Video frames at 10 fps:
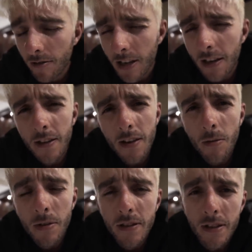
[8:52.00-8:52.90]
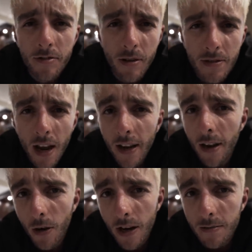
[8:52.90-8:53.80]
It really does help, because these trips can
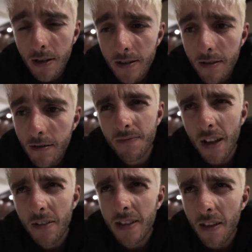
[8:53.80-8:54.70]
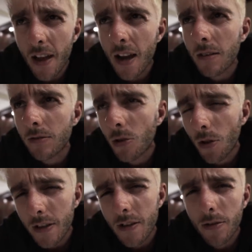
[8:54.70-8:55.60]
get quite expensive. Having said that,
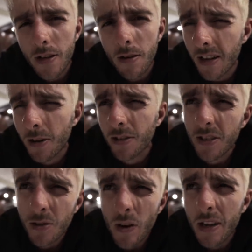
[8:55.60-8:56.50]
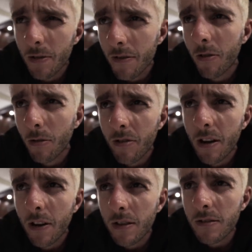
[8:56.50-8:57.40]
not this hotel. It cost us 20 quid for all
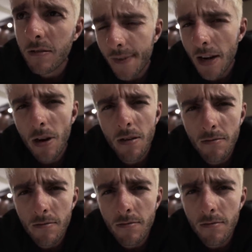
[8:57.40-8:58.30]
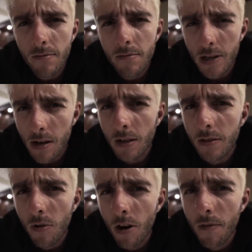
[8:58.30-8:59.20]
three of us. Anyway, see you
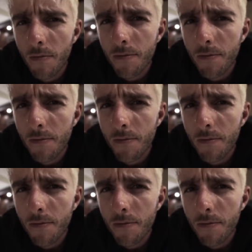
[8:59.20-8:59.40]
guys tomorrow.